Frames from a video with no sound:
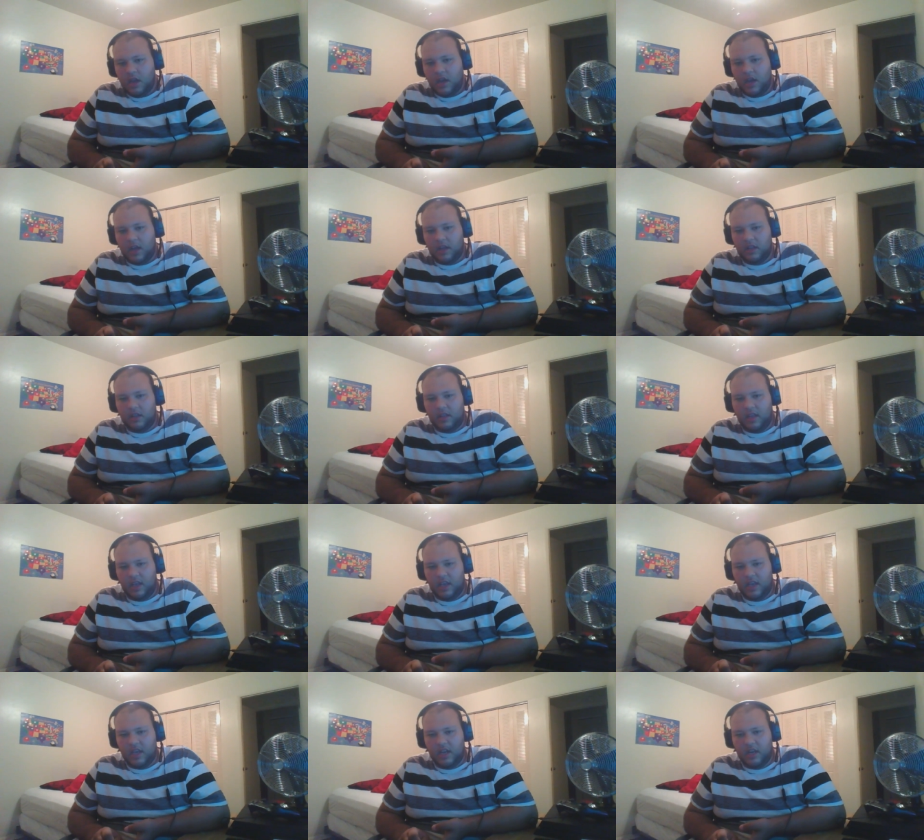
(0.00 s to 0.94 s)
and
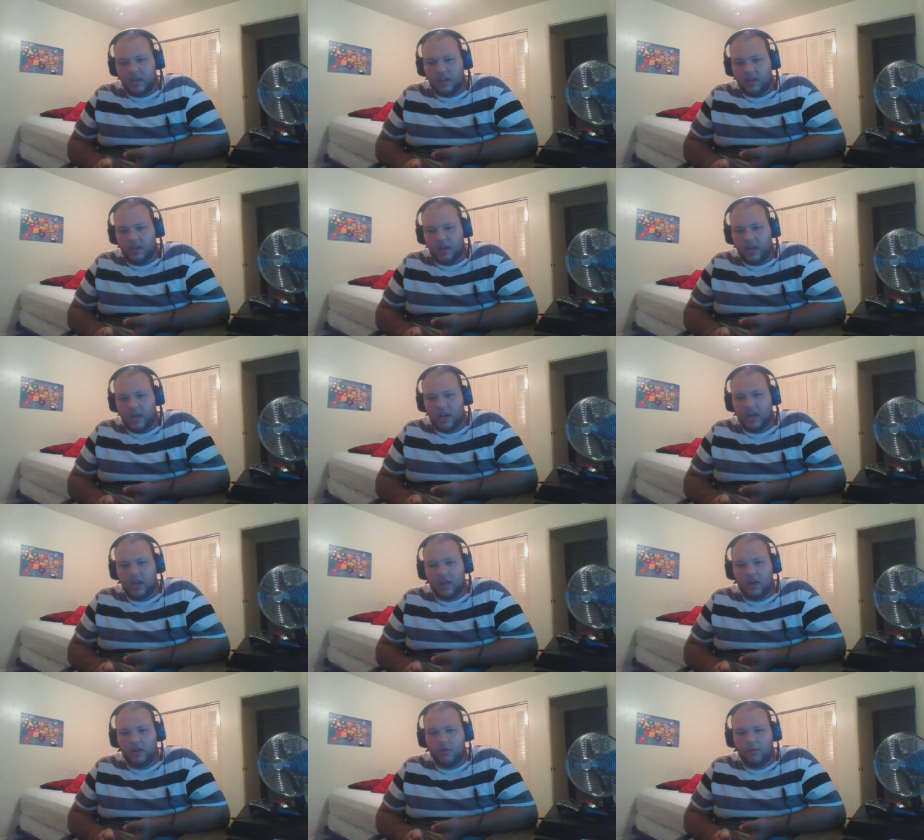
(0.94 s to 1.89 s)
then eh,
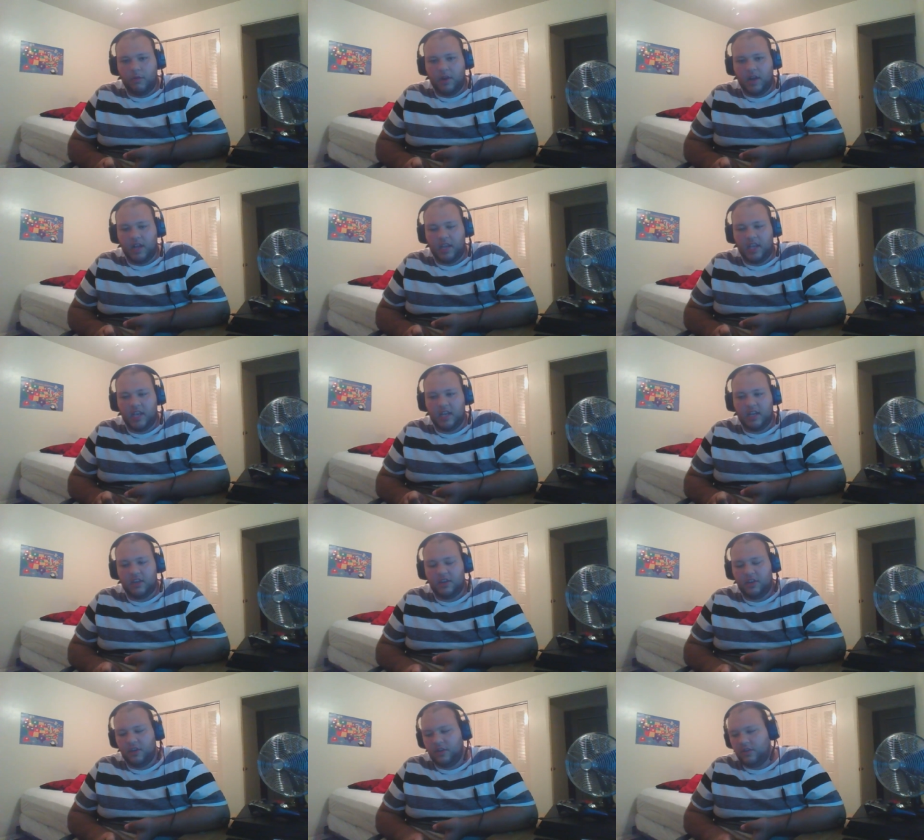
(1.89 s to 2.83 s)
when I get
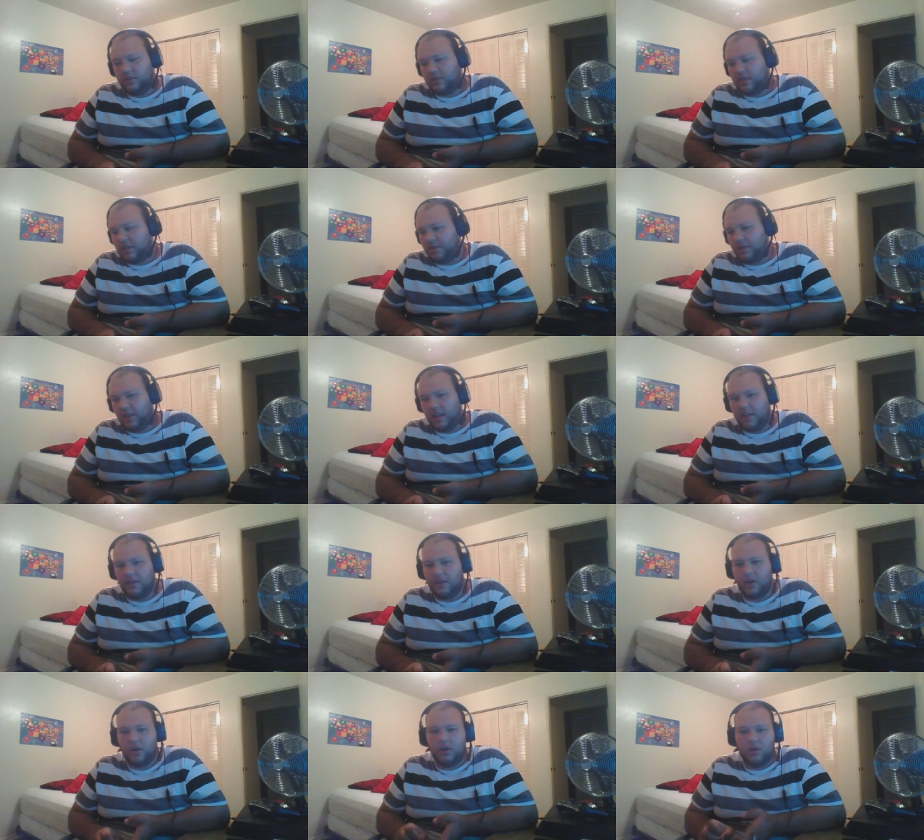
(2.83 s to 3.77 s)
to some of the
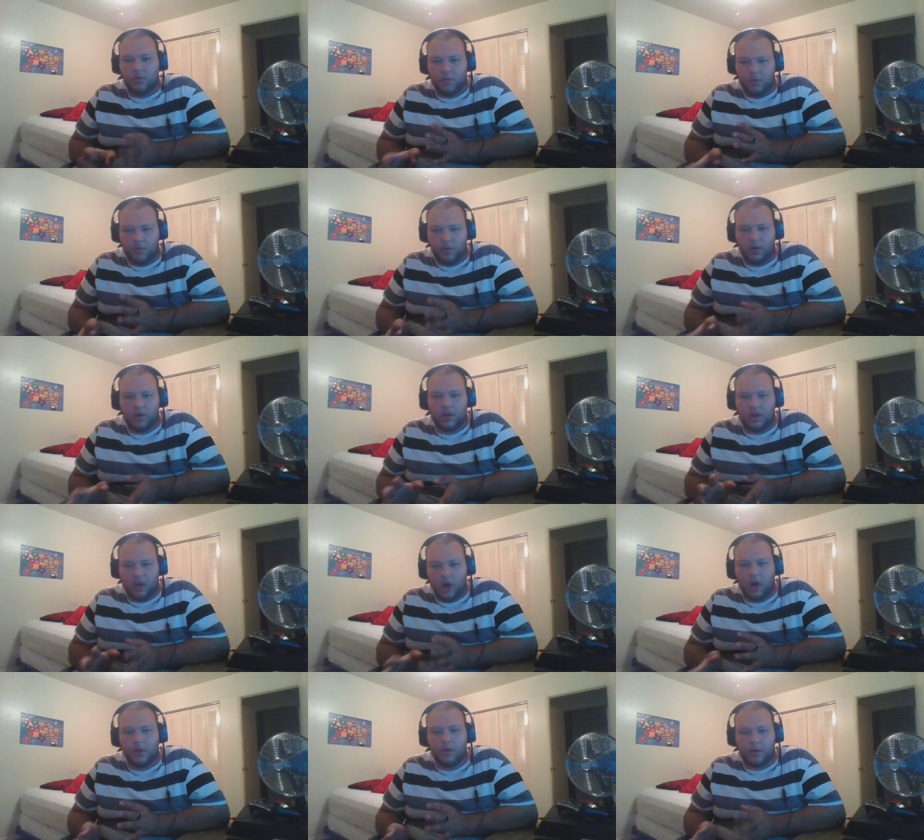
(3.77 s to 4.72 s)
other
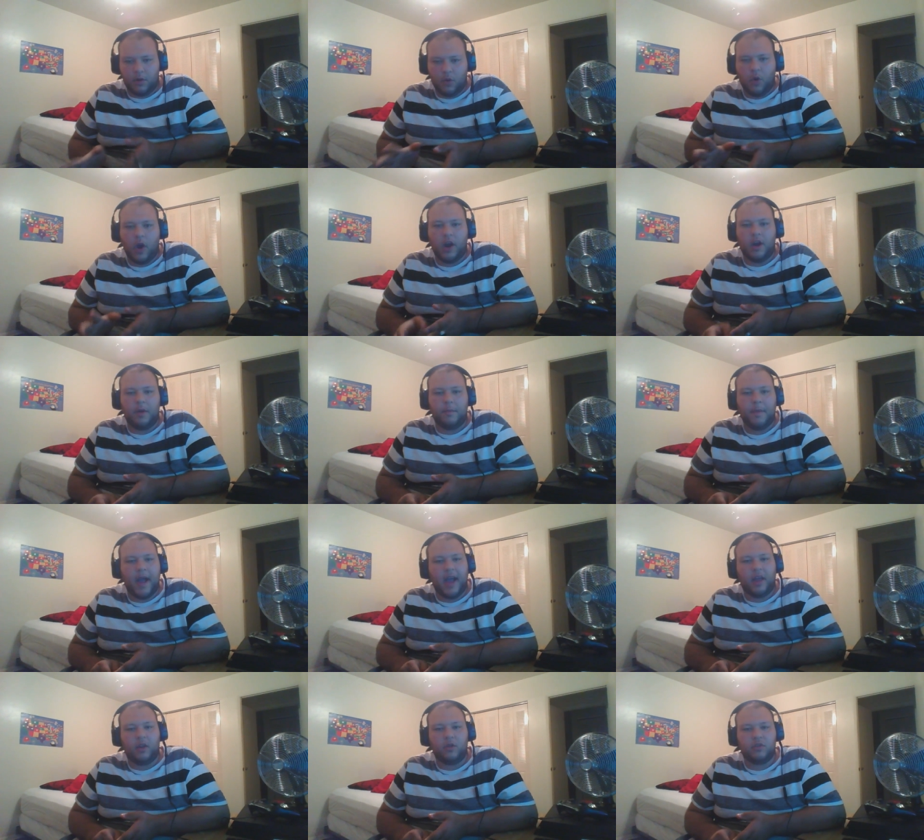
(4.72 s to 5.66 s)
non-required
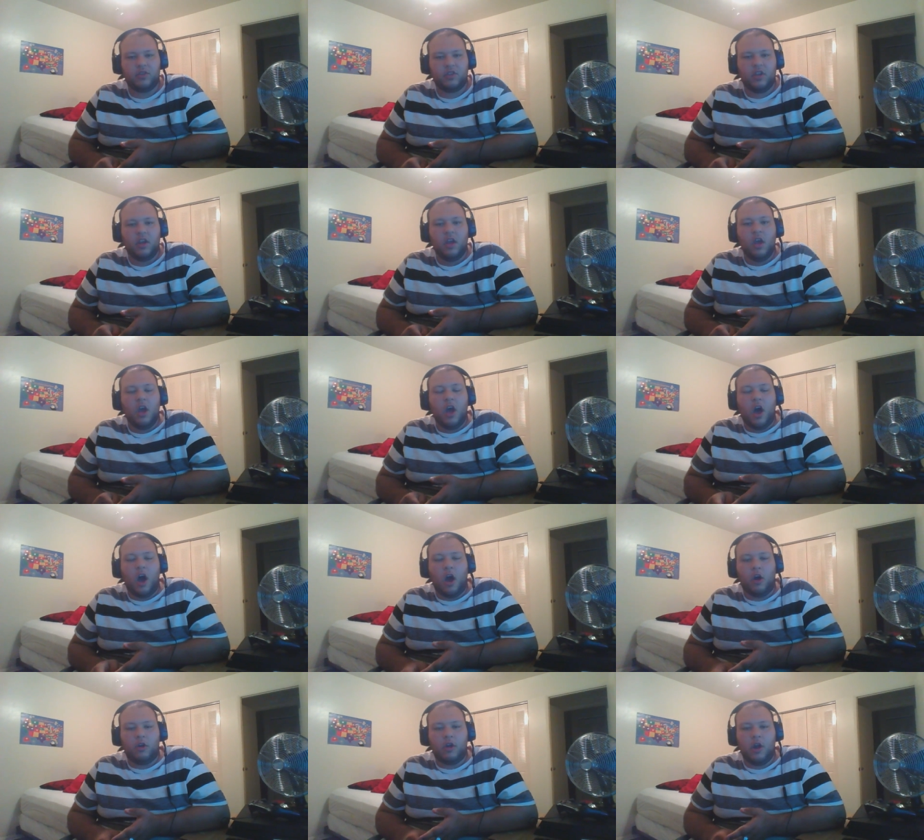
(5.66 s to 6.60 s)
battles,
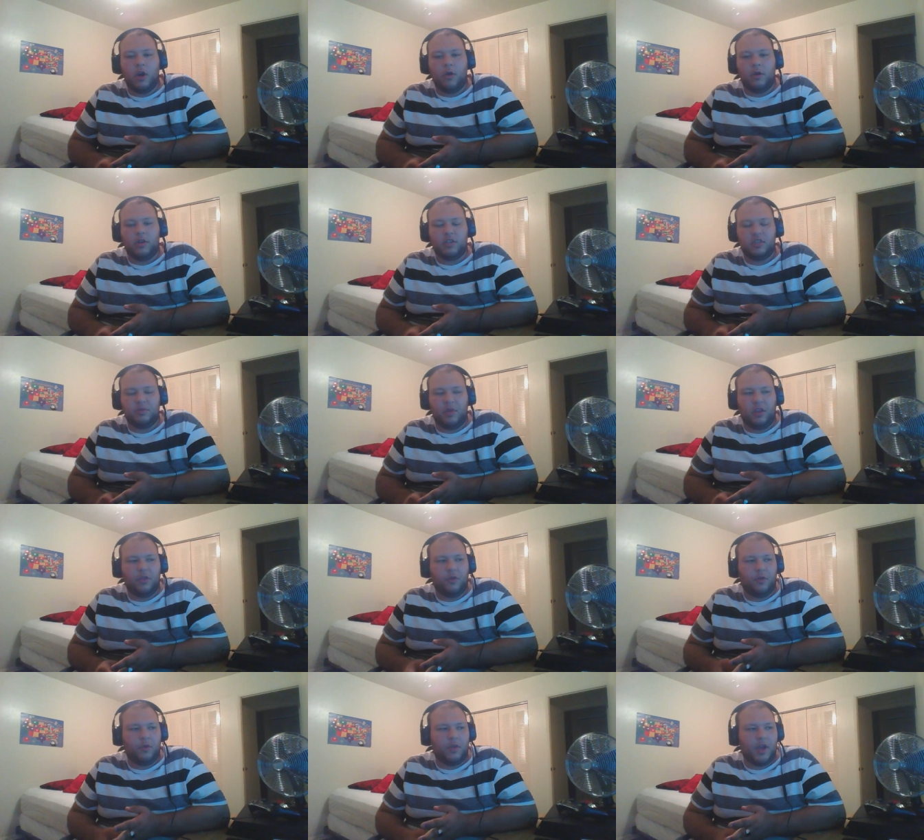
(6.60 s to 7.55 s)
I'll go and speed
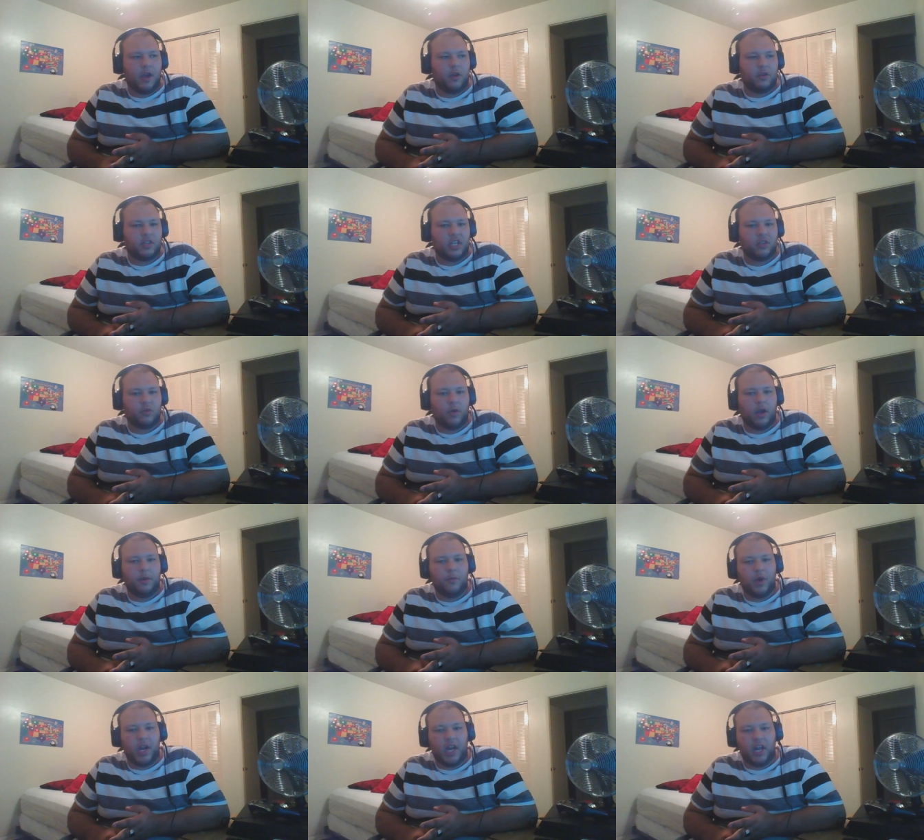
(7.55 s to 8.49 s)
through those. That's why
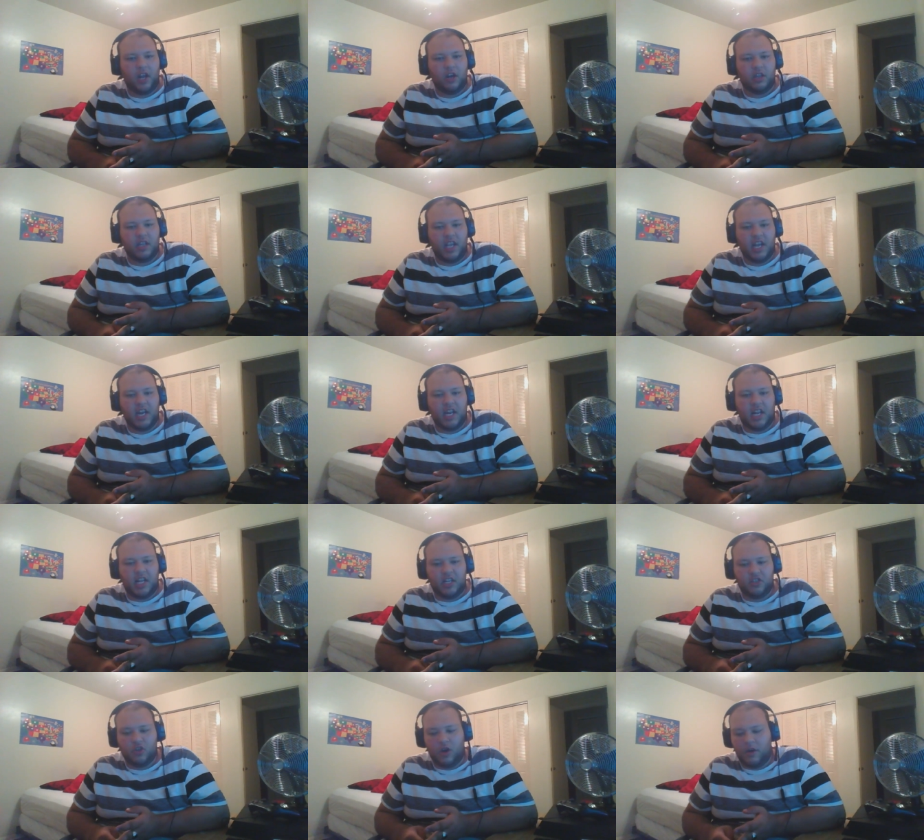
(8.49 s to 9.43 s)
I'm waiting on the
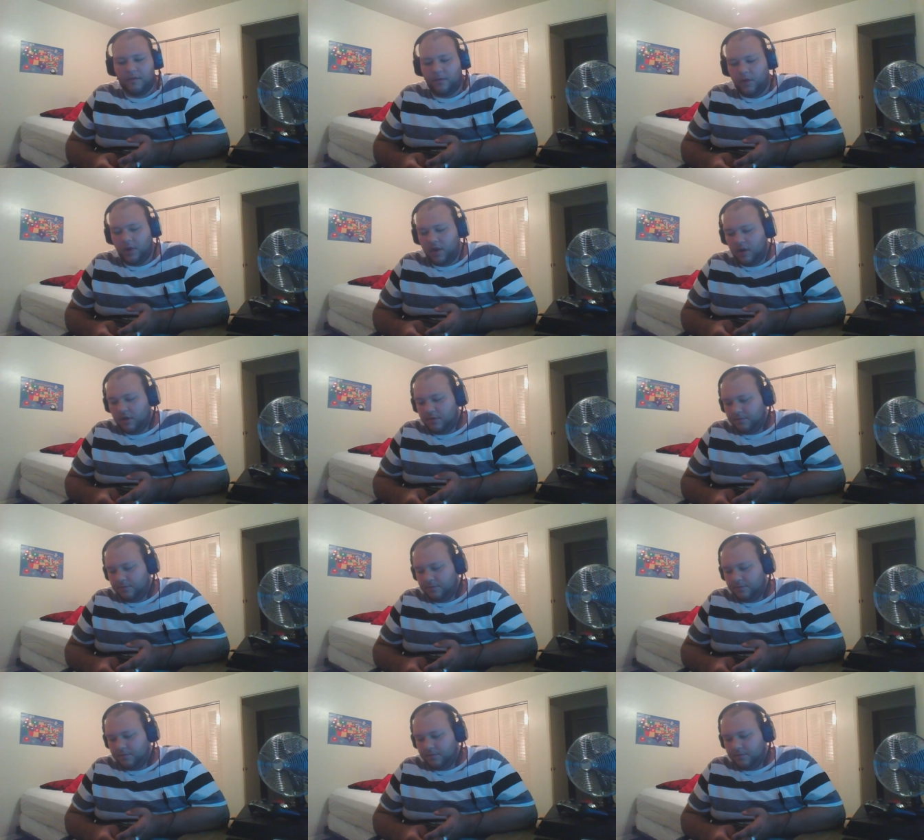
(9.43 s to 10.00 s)
editing software.